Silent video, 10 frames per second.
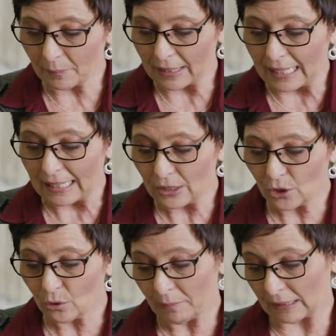but in
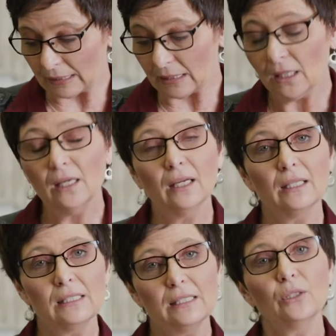humility
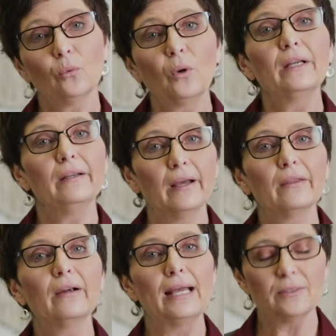consider one
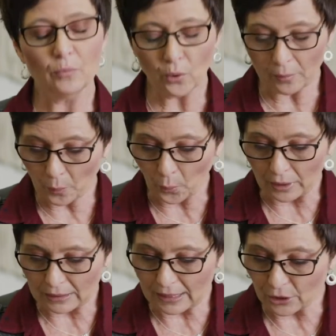another as more
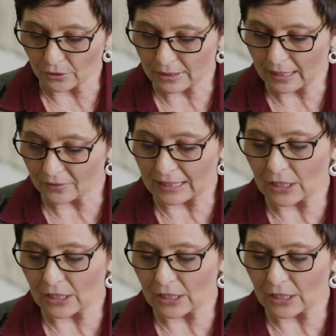important than yourselves.